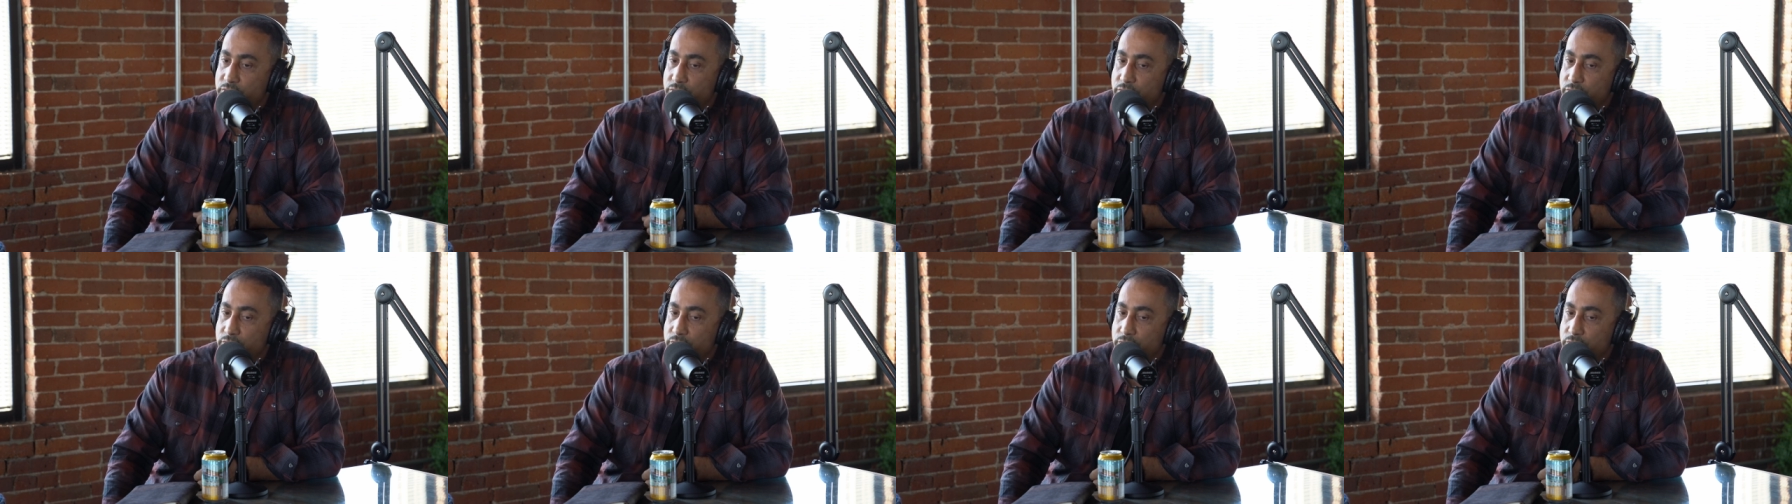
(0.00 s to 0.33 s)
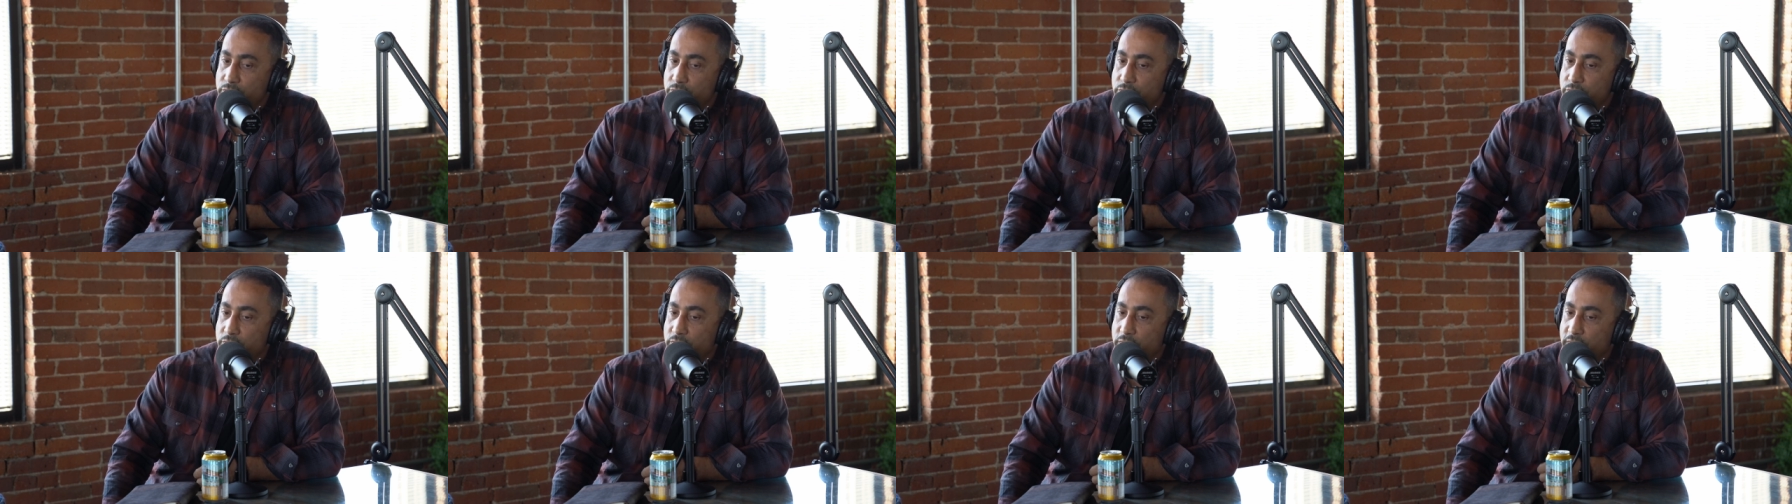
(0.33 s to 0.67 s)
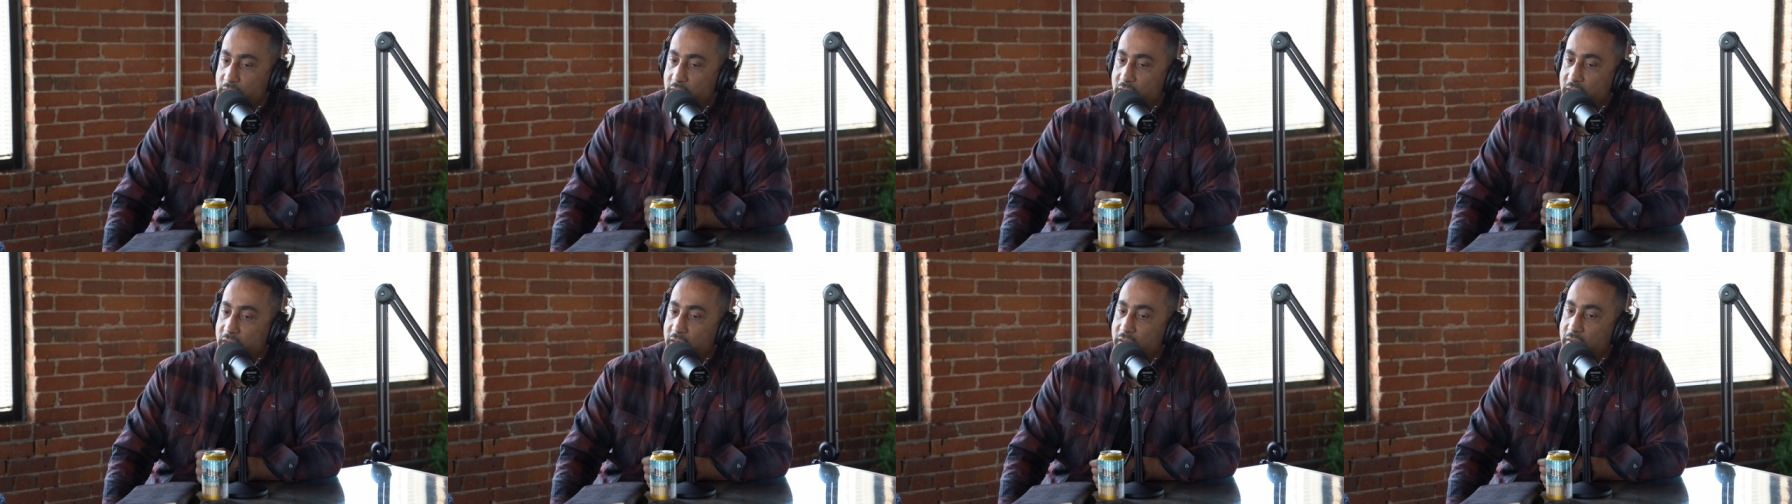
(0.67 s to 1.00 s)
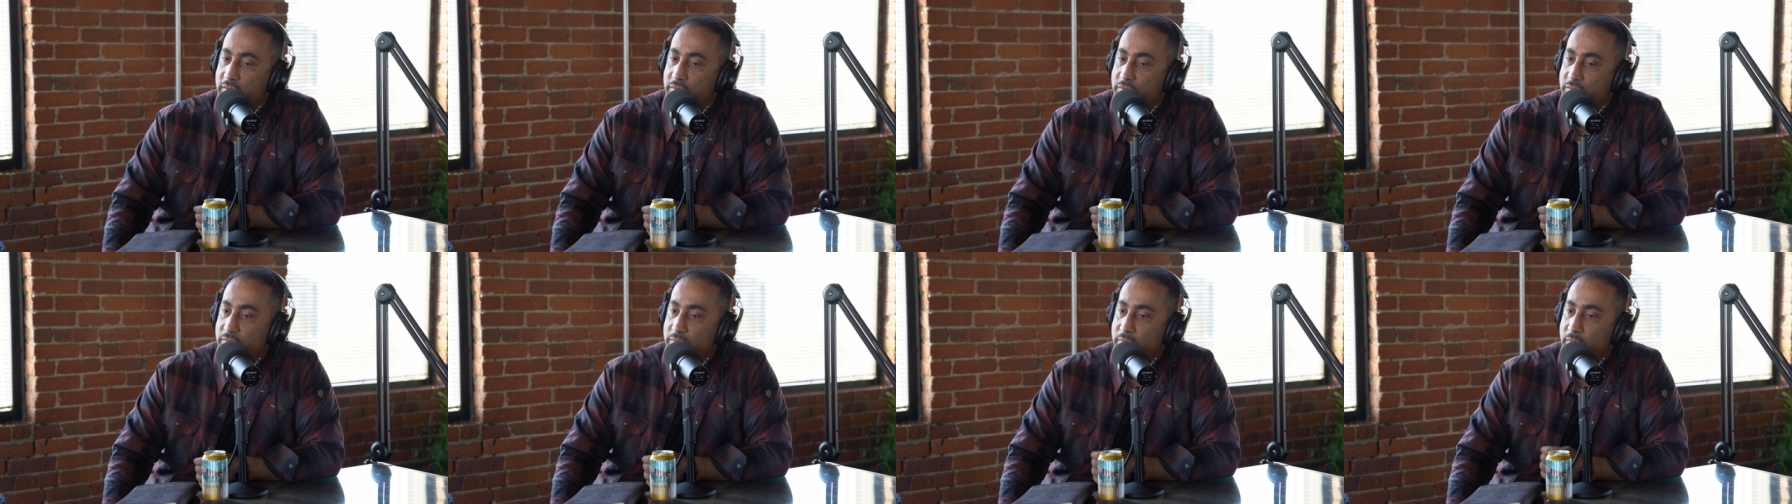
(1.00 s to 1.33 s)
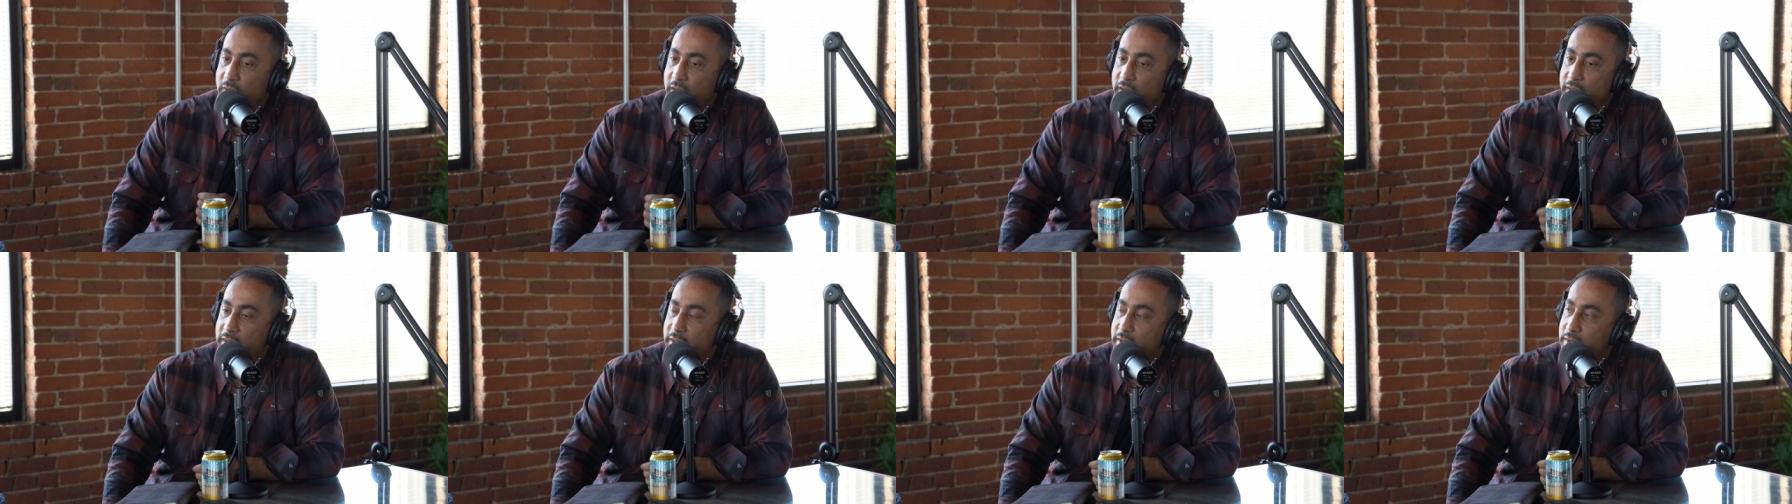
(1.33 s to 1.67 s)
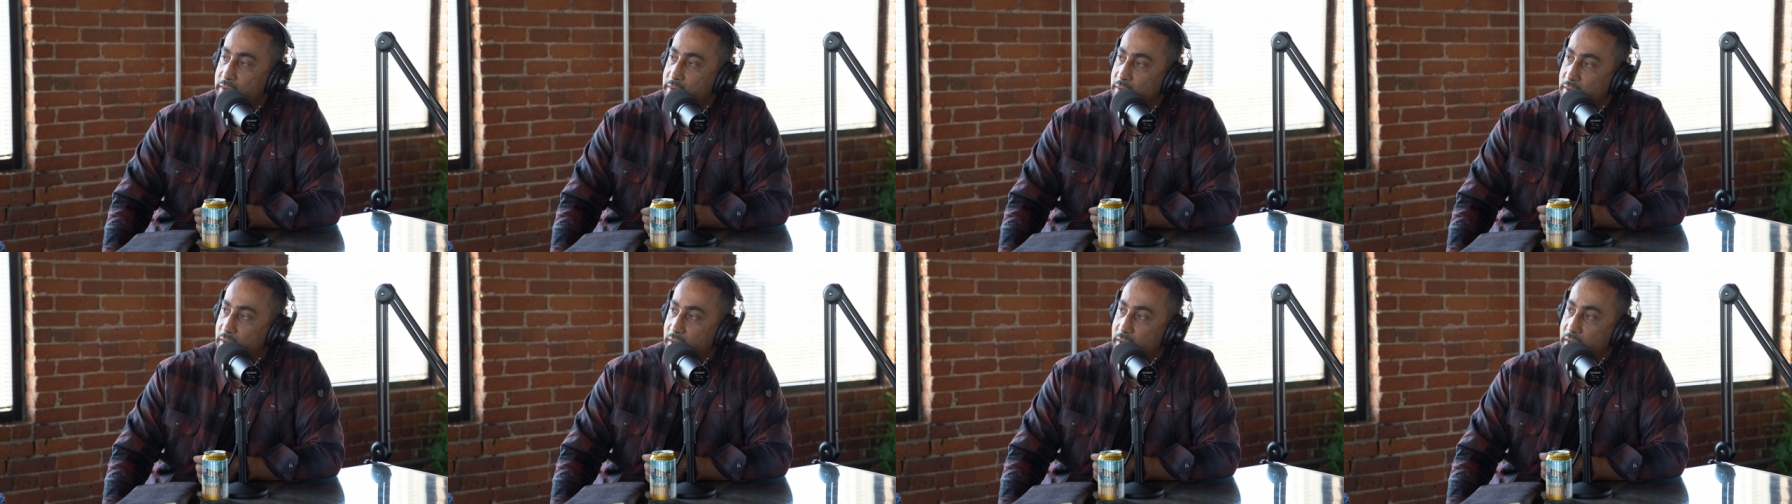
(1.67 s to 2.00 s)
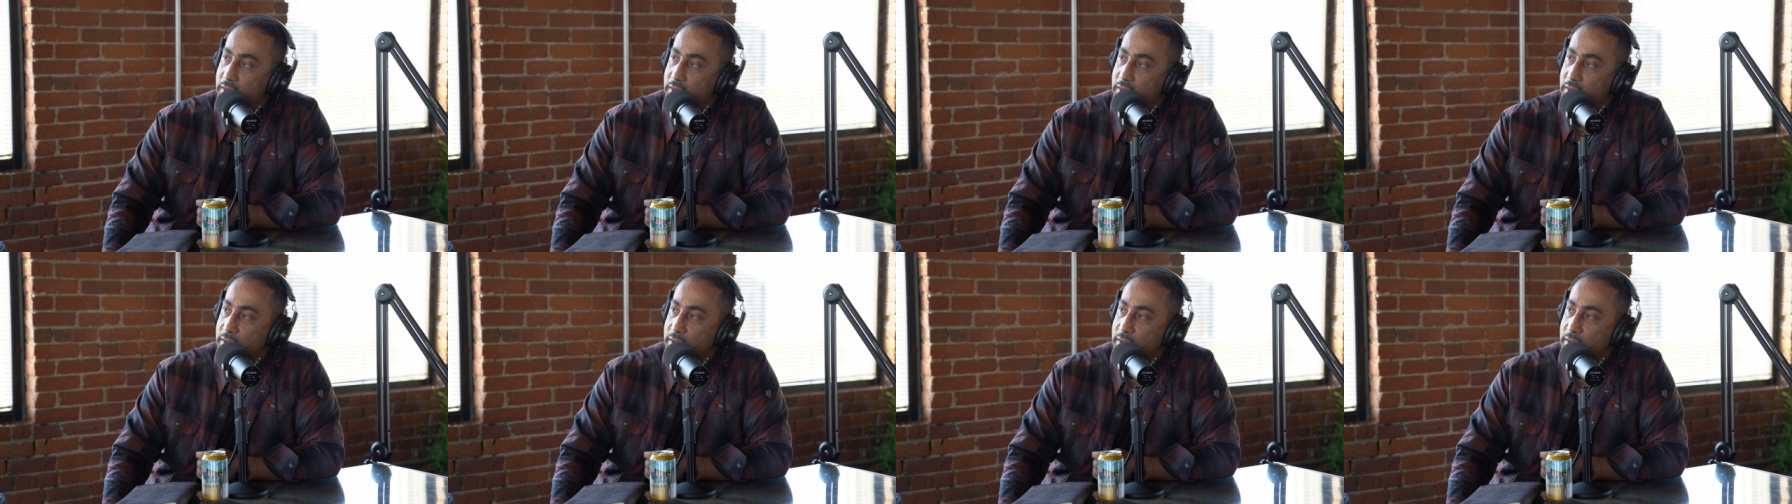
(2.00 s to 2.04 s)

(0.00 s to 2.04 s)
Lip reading: to give my